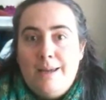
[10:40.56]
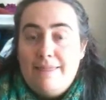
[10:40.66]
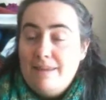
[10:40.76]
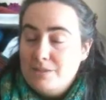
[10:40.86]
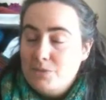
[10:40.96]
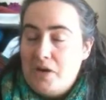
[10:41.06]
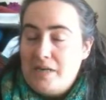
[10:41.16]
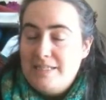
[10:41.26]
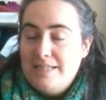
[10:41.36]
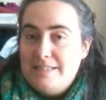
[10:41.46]
And that's what
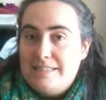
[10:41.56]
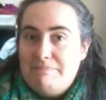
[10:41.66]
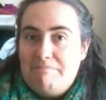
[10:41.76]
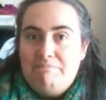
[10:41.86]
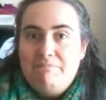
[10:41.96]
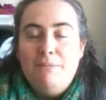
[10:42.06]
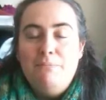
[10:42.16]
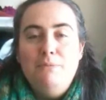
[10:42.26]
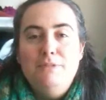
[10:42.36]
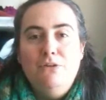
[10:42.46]
I did. I
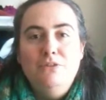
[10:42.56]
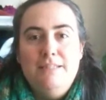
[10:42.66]
popped along